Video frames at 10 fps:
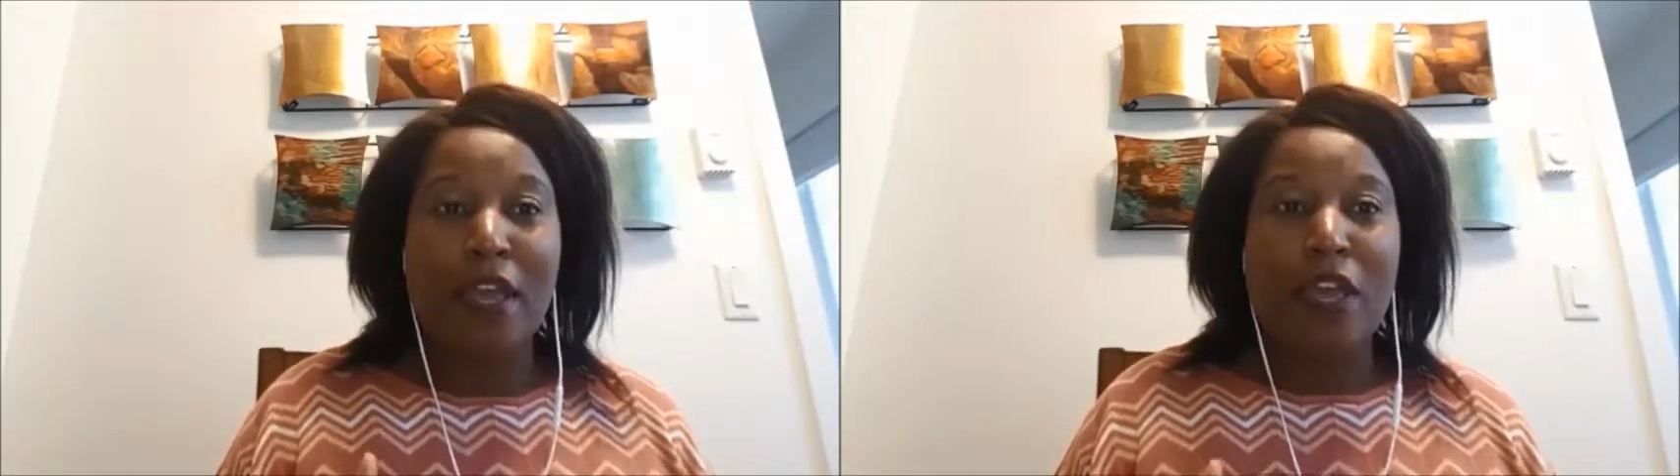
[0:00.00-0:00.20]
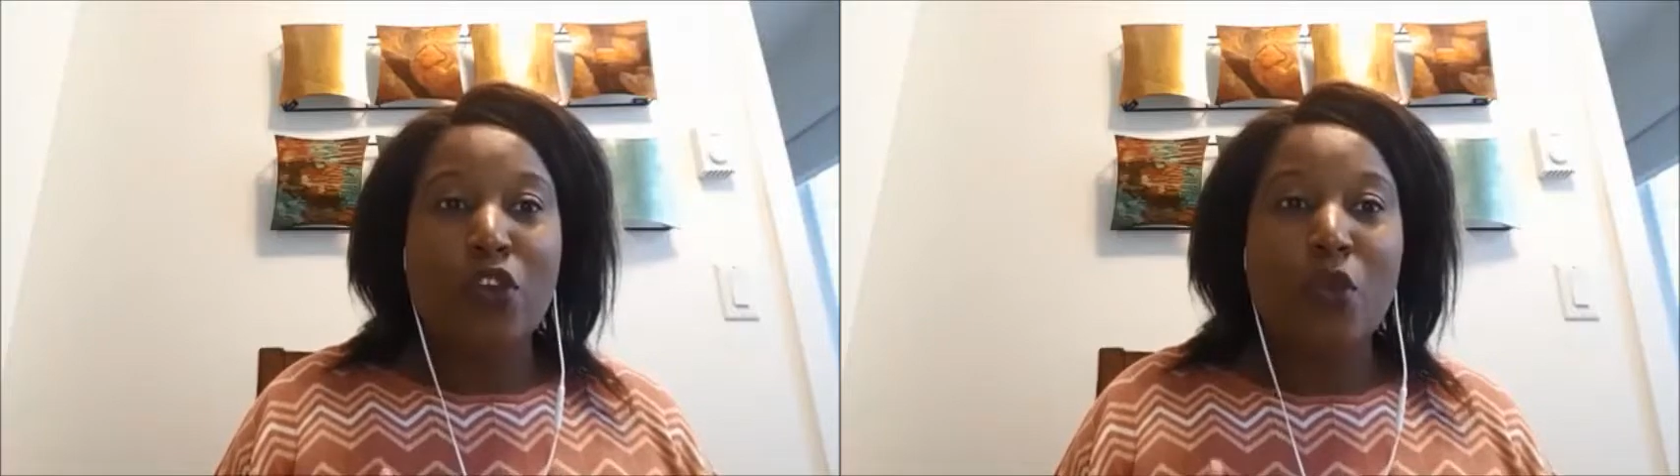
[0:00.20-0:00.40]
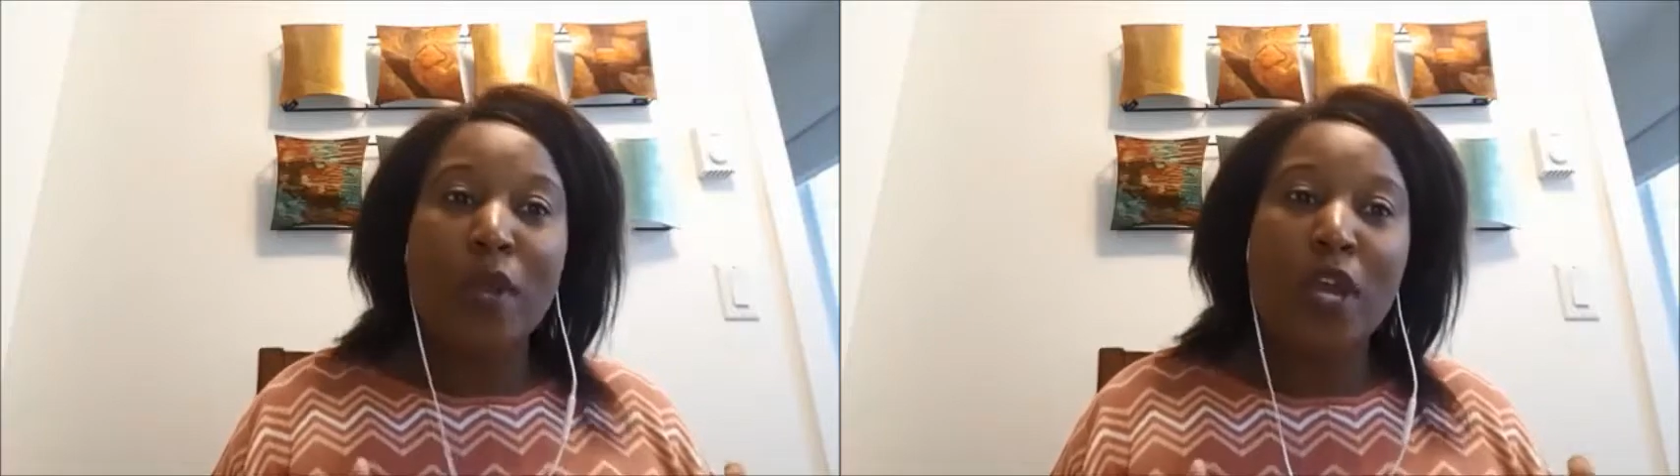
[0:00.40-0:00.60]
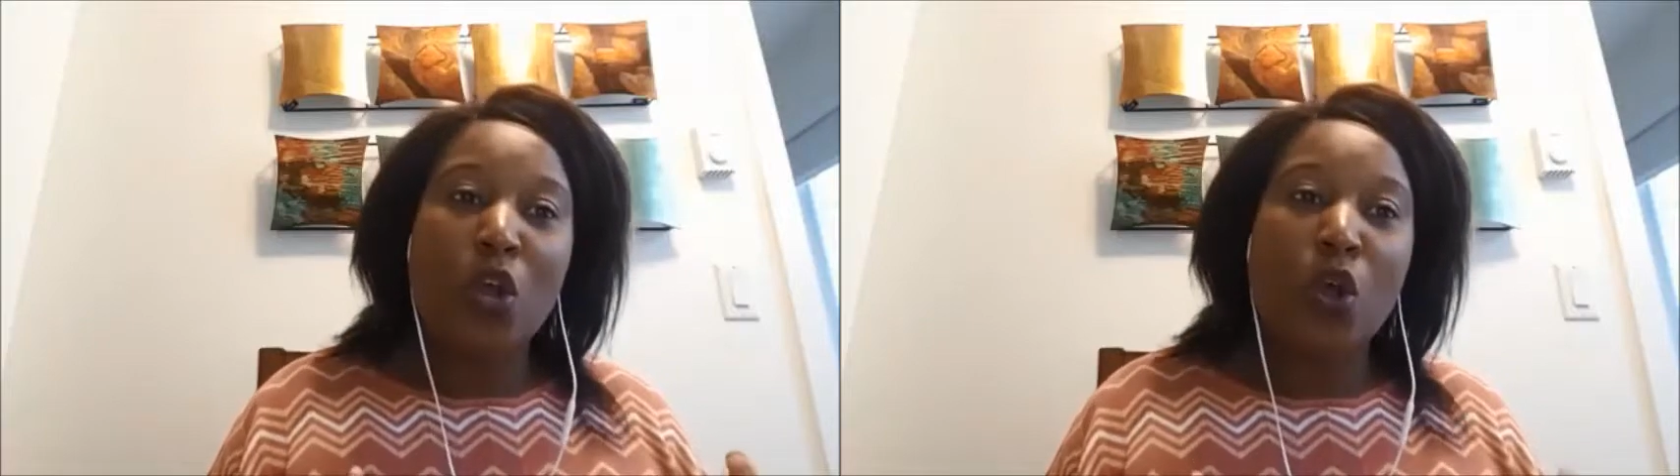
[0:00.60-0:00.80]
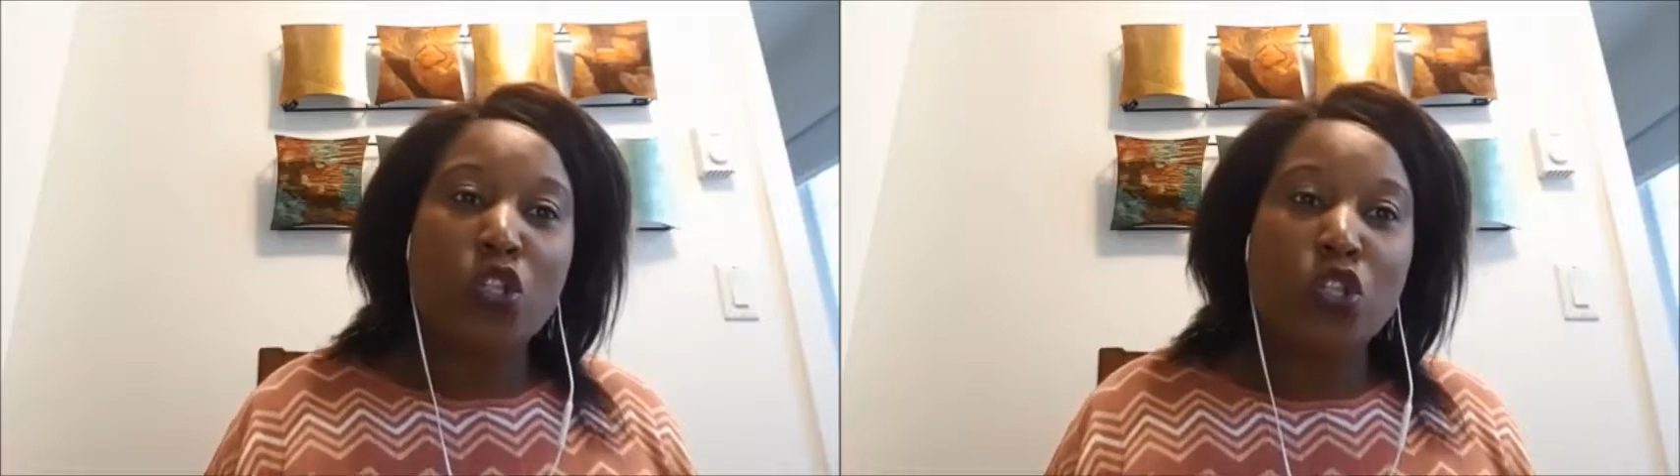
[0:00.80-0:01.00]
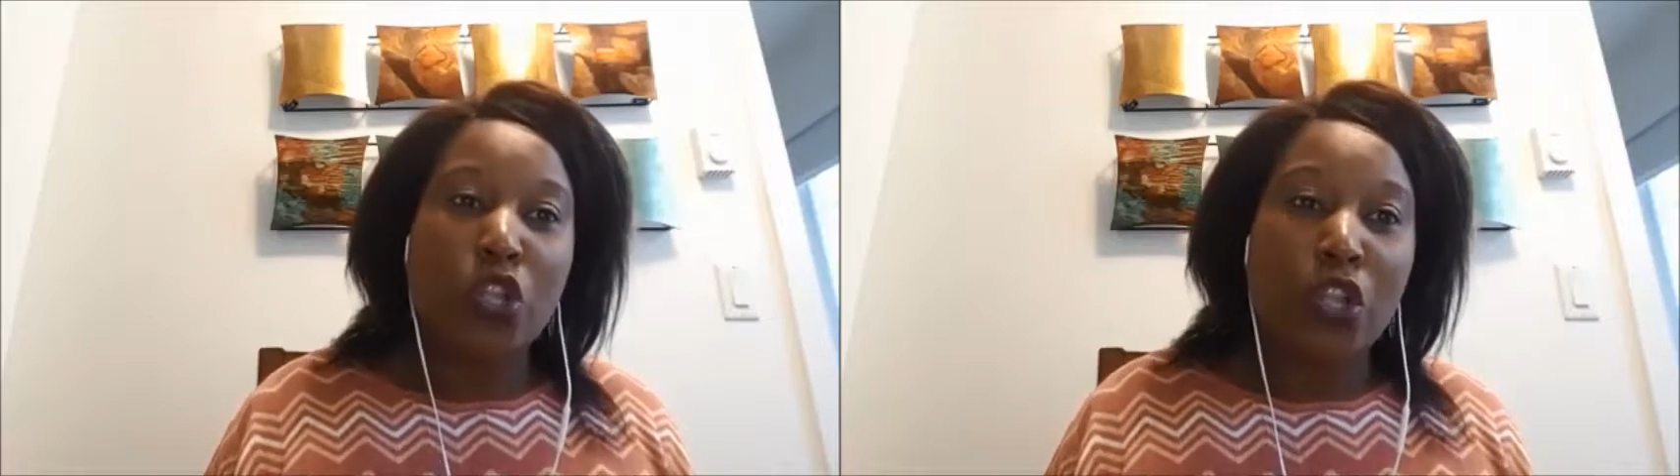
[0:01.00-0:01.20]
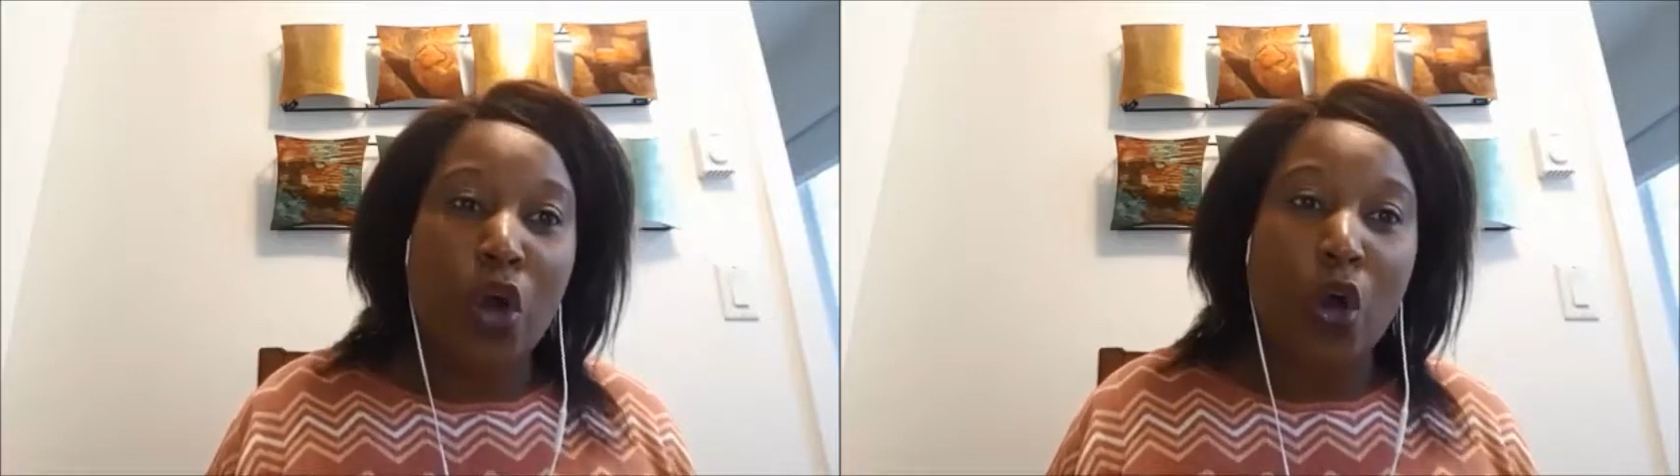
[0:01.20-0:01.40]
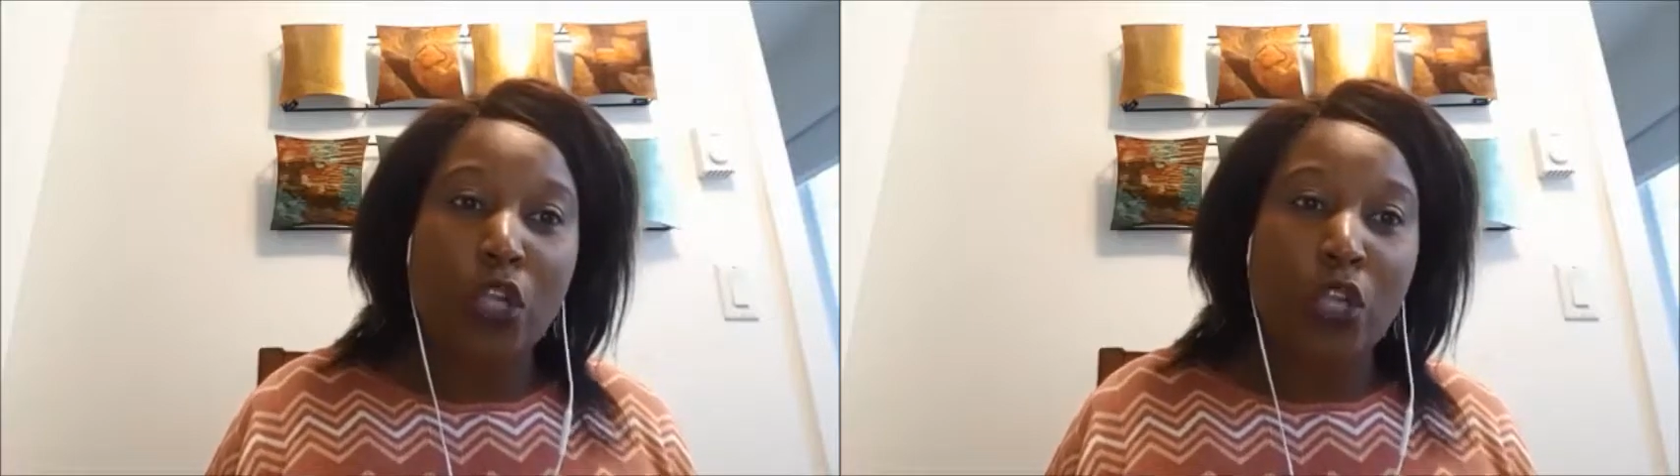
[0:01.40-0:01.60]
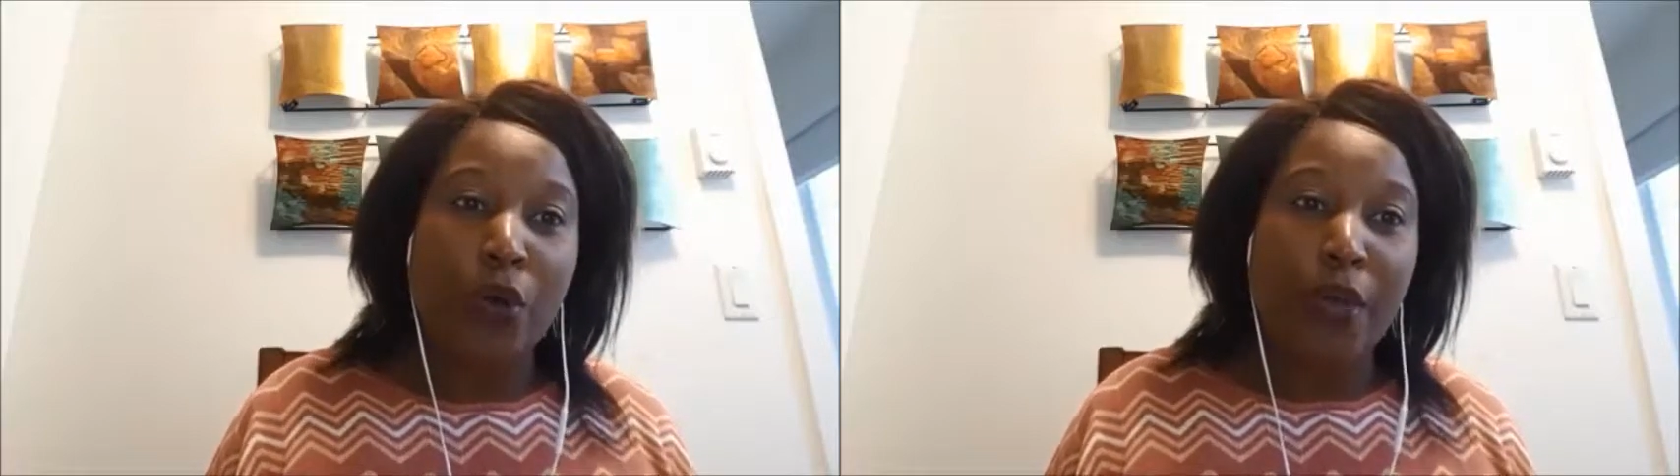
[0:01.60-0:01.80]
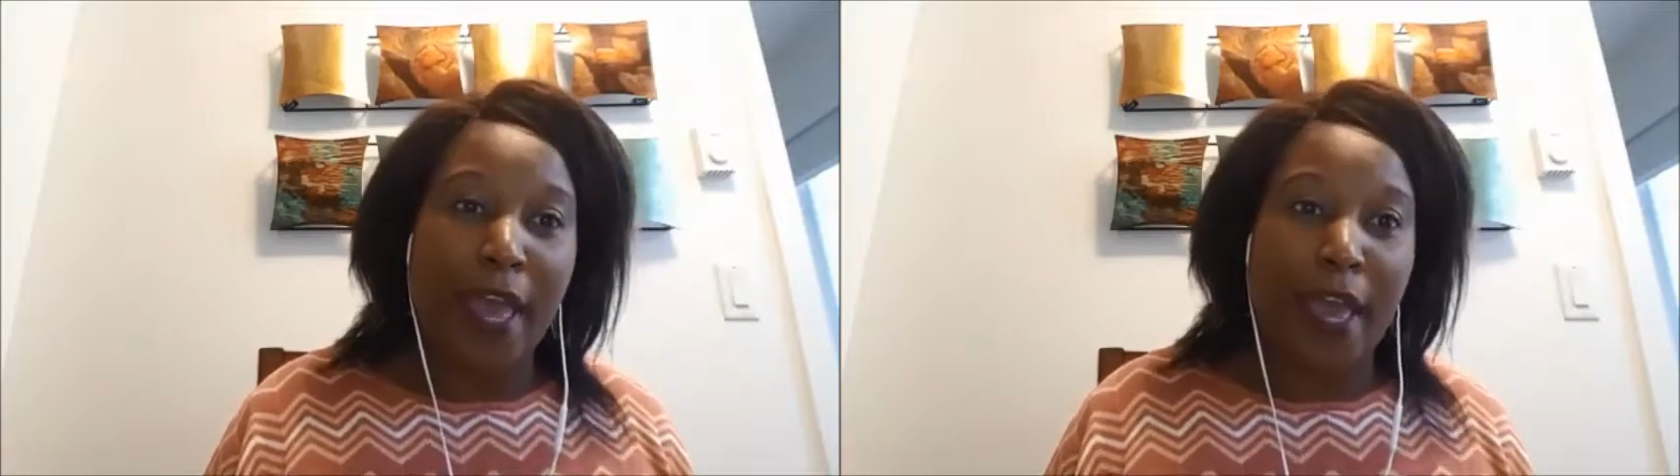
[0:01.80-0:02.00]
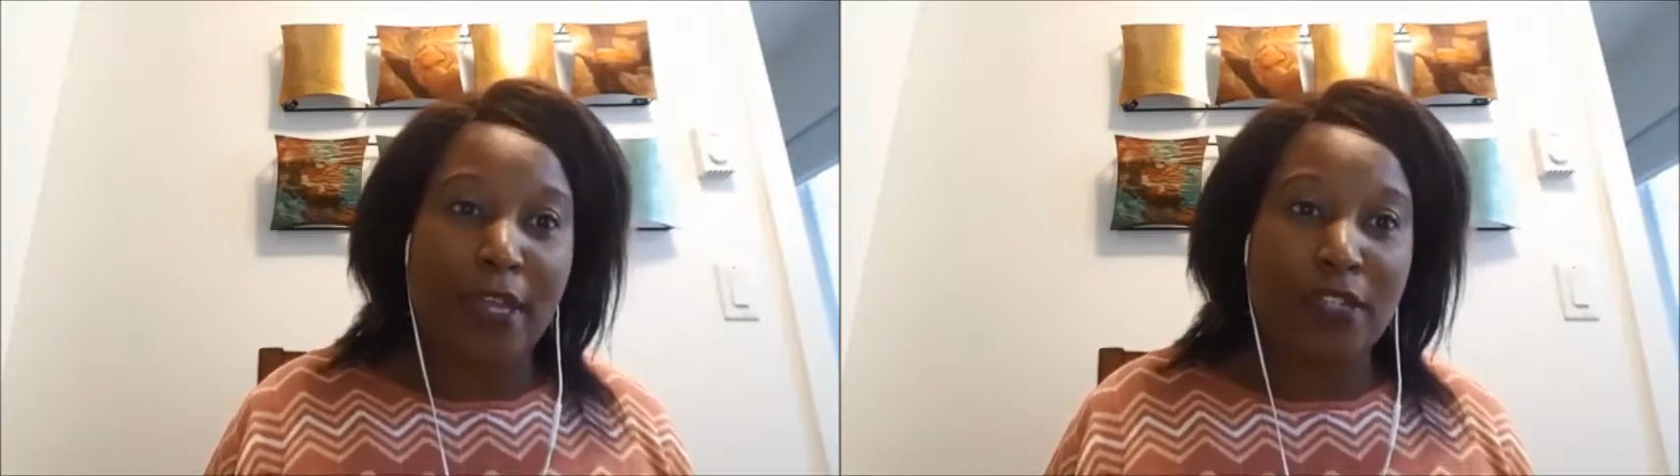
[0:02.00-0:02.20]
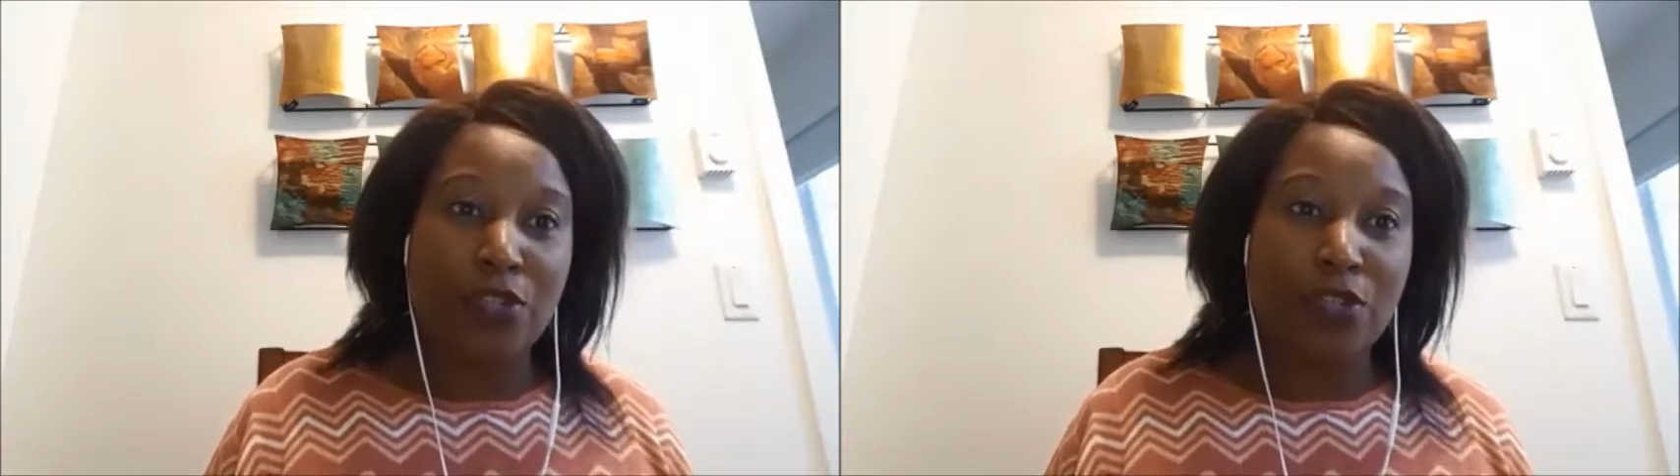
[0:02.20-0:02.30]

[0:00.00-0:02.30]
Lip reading: You don't want to go to low end.